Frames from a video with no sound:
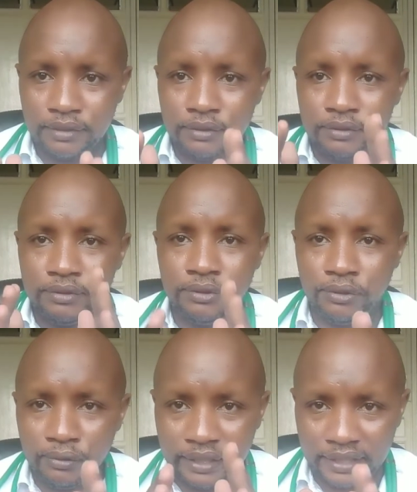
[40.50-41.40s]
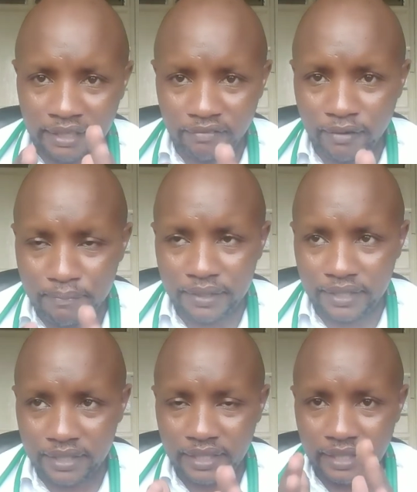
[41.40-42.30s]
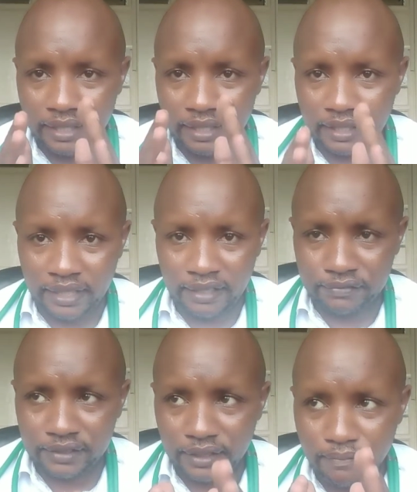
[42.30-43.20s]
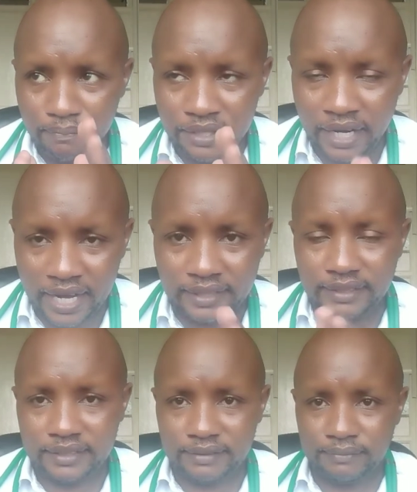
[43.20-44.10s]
you will never be left behind.